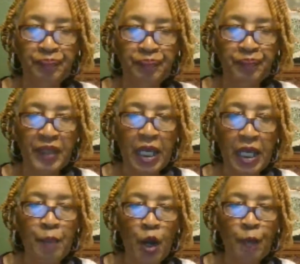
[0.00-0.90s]
in
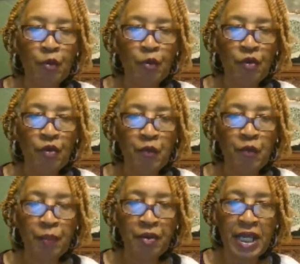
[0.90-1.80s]
Purple Rain with
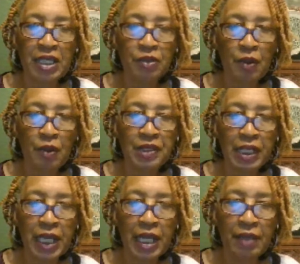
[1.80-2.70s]
Prince. What was her
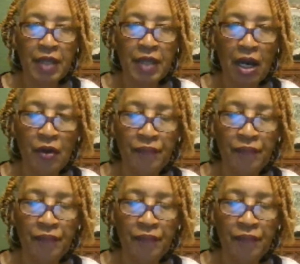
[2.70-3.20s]
name, y'all?